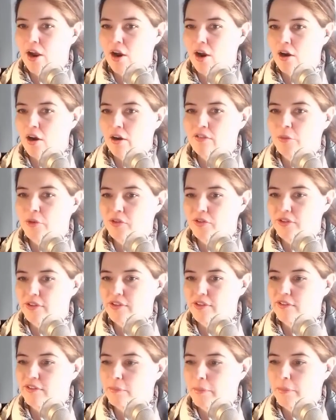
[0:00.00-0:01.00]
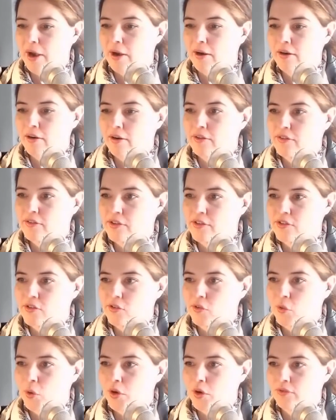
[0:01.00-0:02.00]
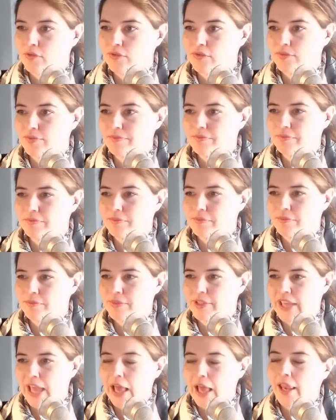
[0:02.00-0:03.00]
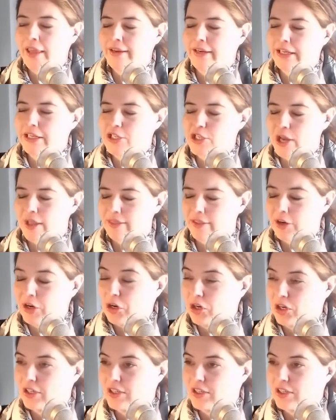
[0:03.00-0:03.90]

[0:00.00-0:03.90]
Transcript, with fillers: Ours are mostly sparrows that just sort of yell at each other.